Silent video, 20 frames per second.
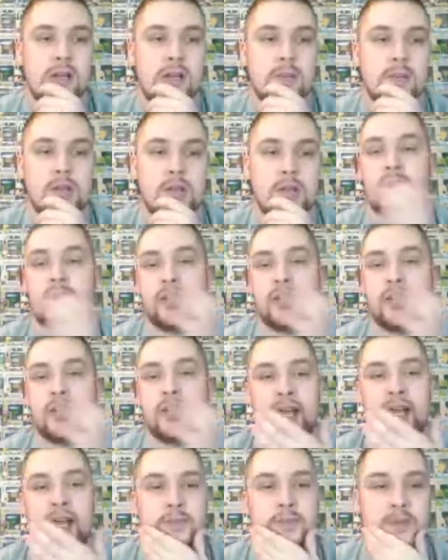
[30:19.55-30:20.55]
I'm looking at his
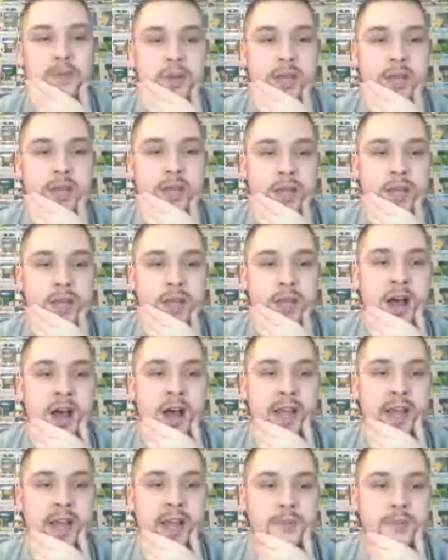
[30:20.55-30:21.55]

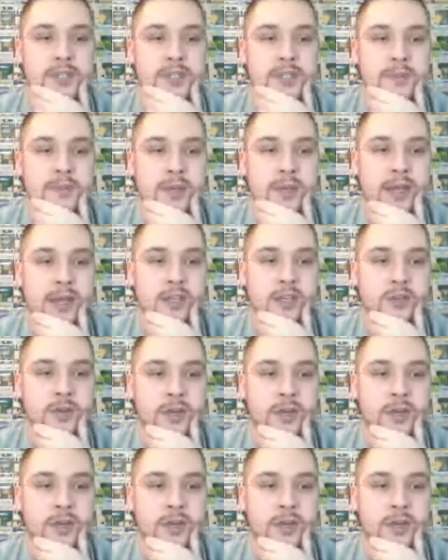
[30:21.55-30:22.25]
IMDb page